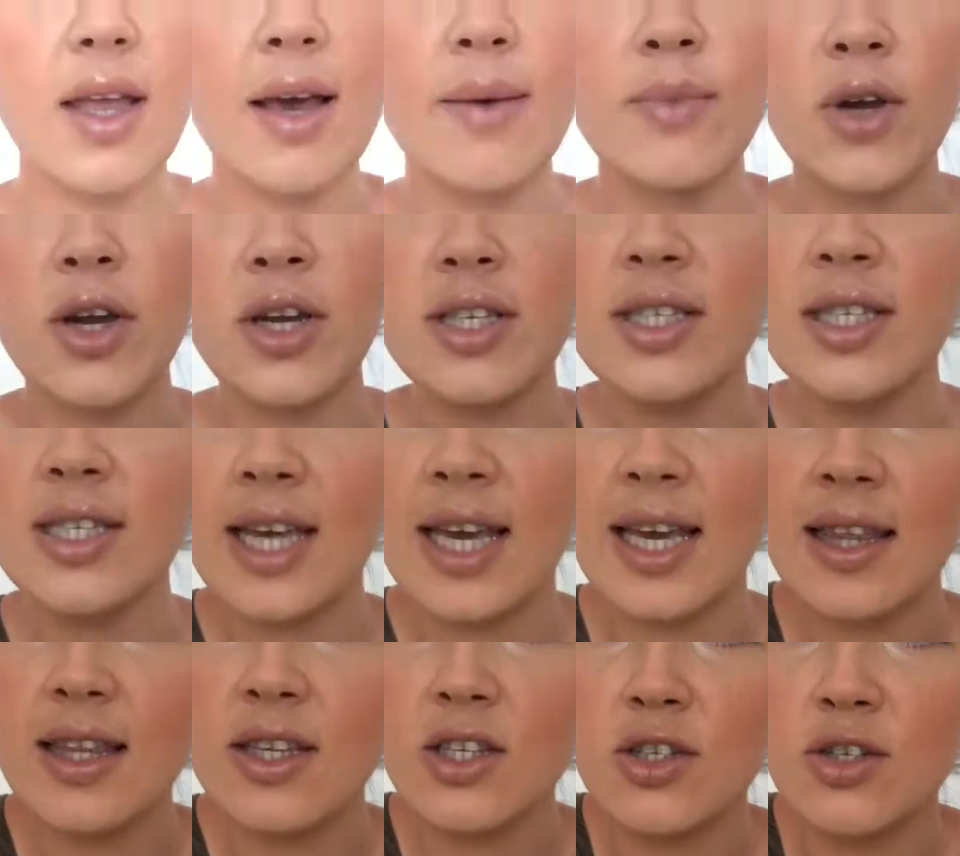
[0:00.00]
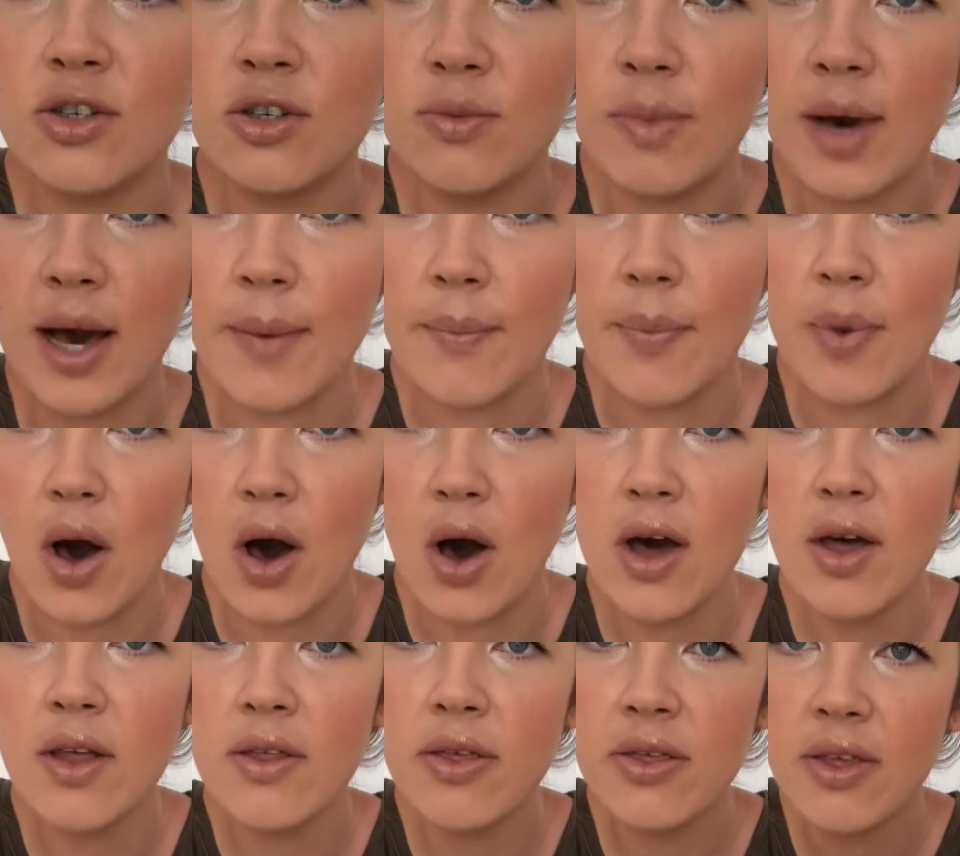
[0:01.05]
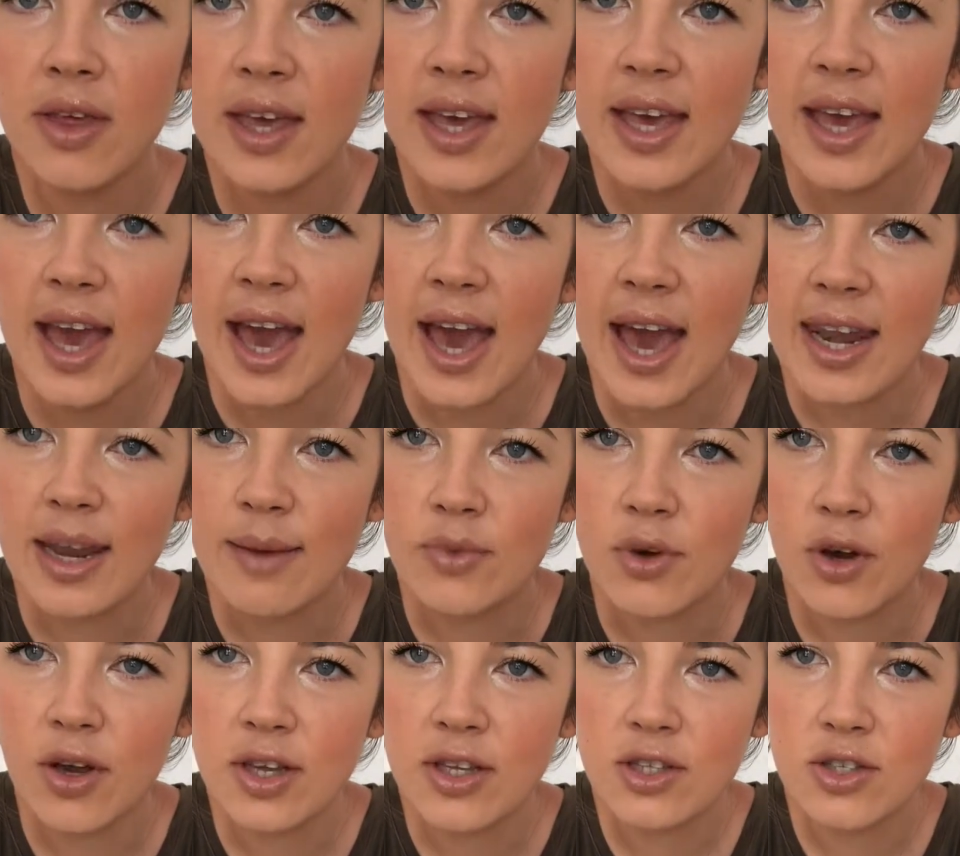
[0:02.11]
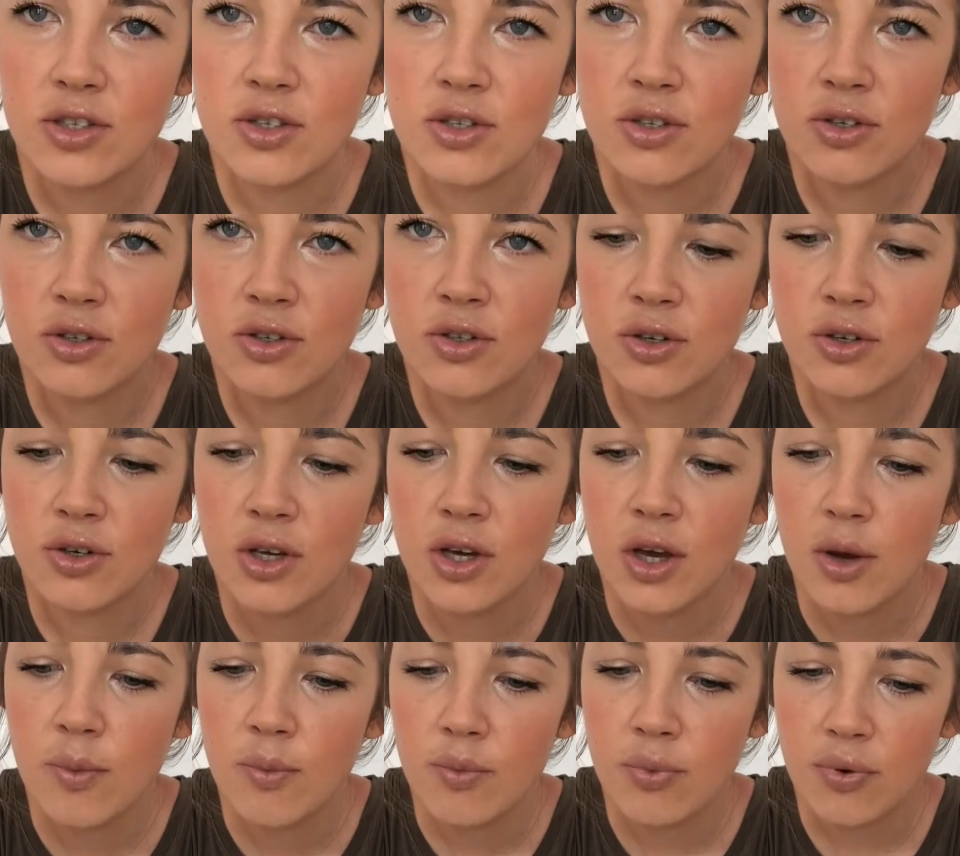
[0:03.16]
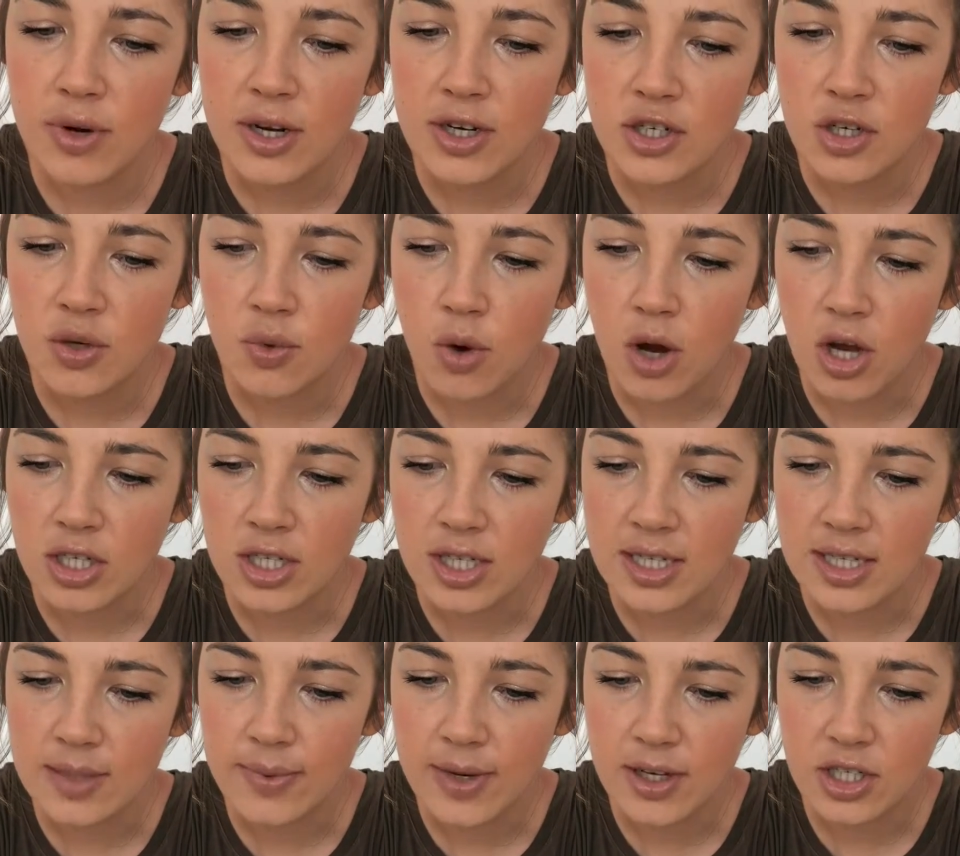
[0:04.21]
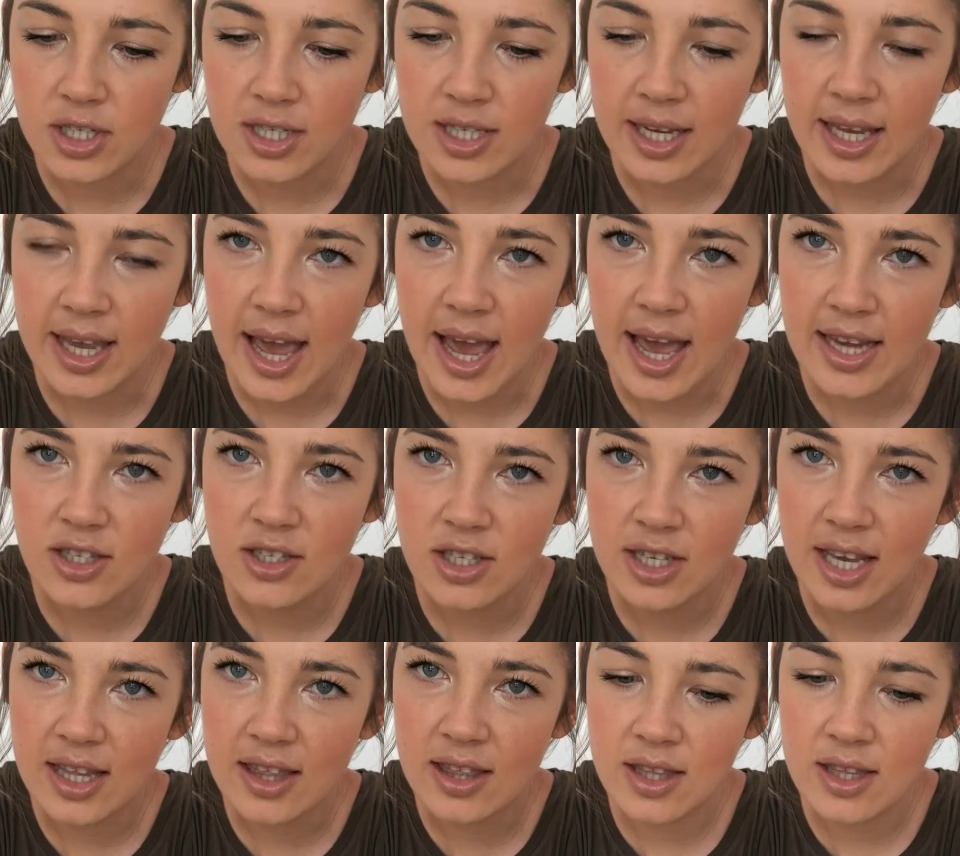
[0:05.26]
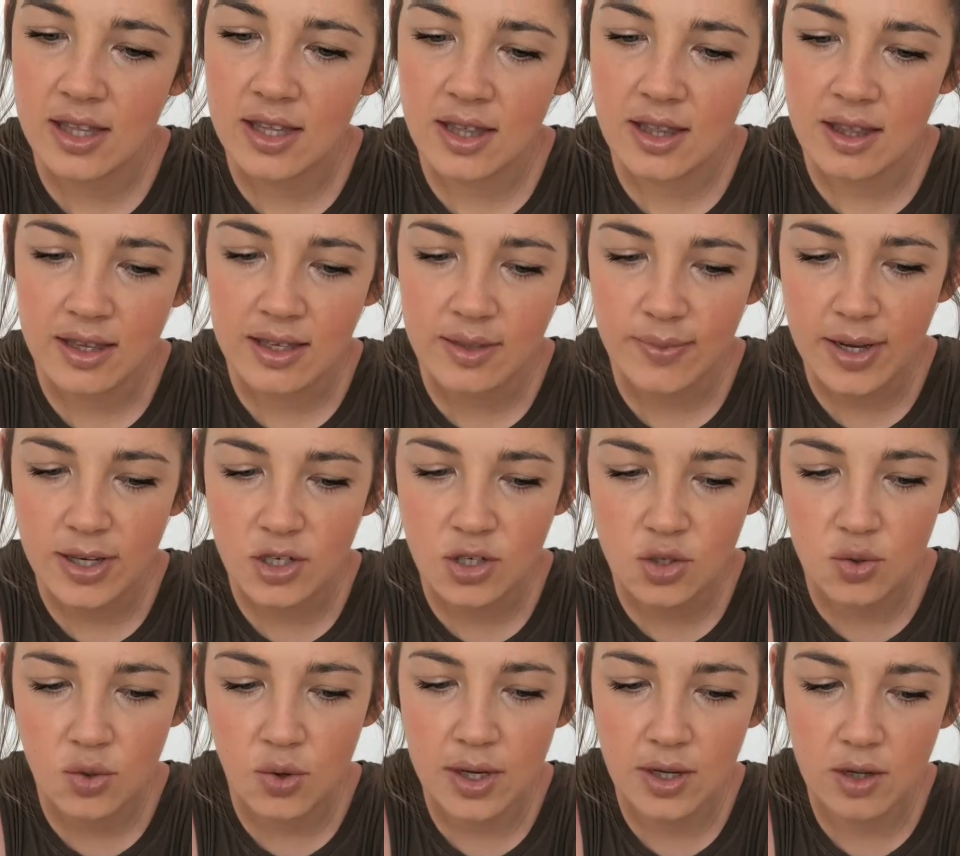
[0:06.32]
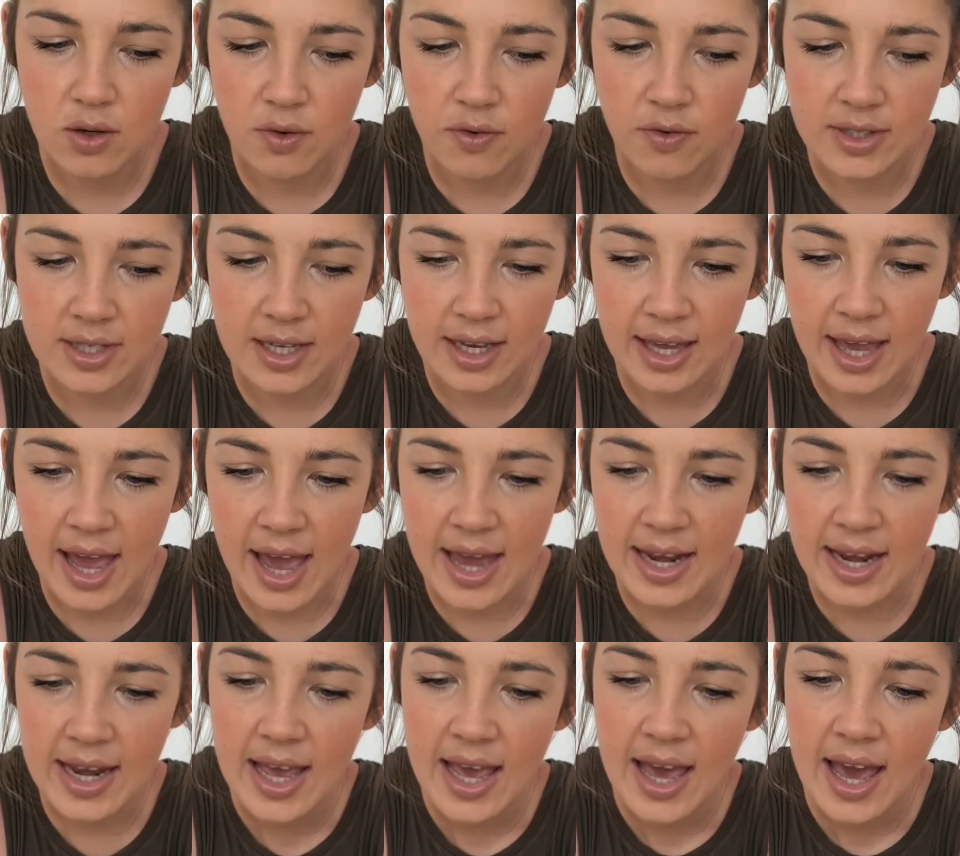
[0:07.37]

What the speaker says: I'm going to take this to my bath and I'm going to pressure wash it as much as I can to get as much soil off as I can,